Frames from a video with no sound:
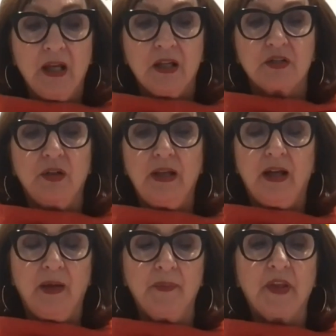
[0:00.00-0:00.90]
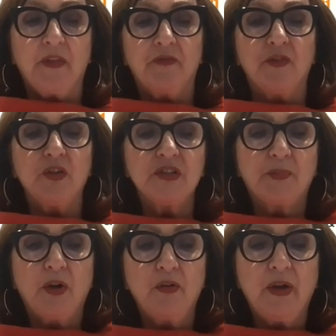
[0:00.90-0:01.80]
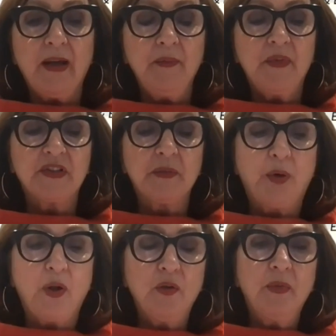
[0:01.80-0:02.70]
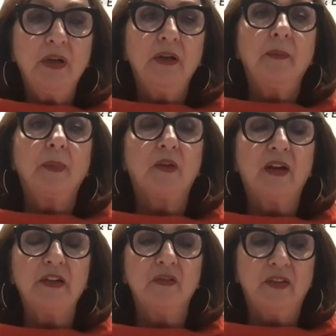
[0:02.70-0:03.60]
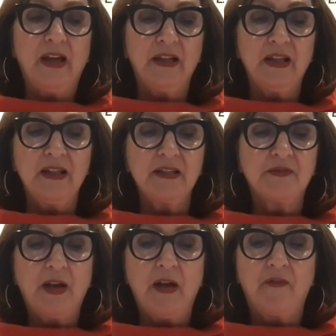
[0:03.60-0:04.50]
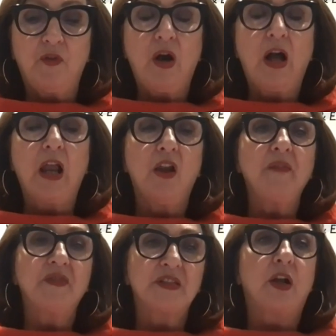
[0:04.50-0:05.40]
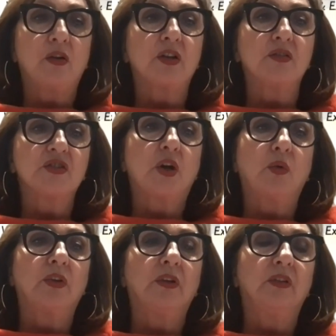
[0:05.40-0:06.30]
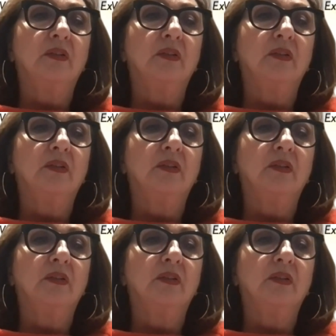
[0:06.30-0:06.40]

So the first program, the Diploma of Ayurveda, is for a lifestyle consultant.